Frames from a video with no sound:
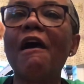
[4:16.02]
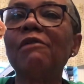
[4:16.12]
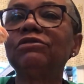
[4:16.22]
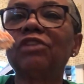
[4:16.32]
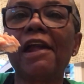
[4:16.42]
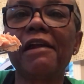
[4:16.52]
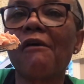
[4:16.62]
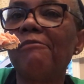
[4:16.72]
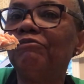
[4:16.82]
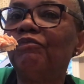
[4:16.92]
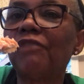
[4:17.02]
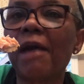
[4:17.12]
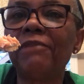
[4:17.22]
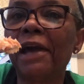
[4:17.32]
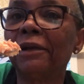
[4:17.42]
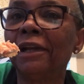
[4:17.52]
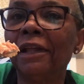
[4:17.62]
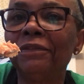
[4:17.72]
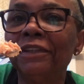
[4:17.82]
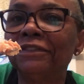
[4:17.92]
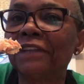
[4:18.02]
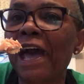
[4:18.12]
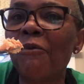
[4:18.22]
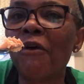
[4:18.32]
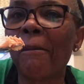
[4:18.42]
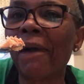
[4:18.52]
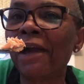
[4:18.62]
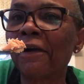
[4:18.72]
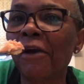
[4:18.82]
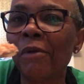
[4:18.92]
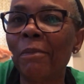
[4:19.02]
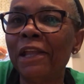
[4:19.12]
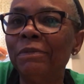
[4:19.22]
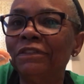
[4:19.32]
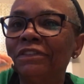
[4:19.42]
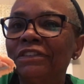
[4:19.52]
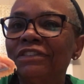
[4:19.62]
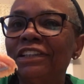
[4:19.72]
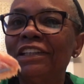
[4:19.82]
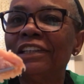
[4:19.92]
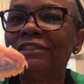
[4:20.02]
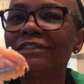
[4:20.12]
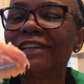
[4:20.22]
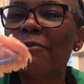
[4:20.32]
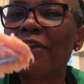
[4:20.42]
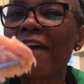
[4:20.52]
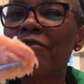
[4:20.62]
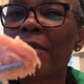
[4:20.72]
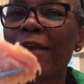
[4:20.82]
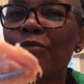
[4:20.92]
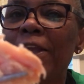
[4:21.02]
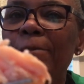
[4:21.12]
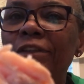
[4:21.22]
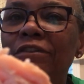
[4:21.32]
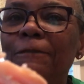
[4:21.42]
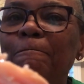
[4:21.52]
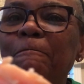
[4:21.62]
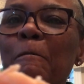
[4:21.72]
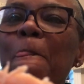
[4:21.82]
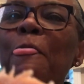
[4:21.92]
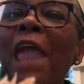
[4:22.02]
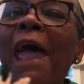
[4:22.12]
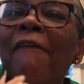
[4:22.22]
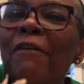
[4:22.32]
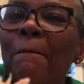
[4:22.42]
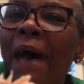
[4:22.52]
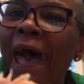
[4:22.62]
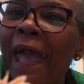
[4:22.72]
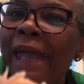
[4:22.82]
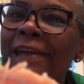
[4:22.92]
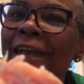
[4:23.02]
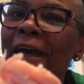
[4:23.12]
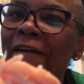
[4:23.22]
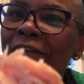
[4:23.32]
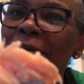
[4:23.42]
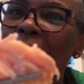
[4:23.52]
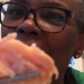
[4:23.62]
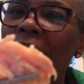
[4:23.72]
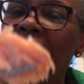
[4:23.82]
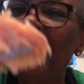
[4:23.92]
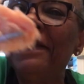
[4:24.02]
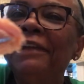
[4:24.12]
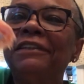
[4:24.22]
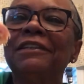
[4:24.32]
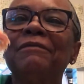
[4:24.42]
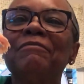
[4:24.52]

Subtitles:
was like, I'm not going to let this, I want my Karma babies to see this. Come on, have a bite, babies. Have a bite, have a bite.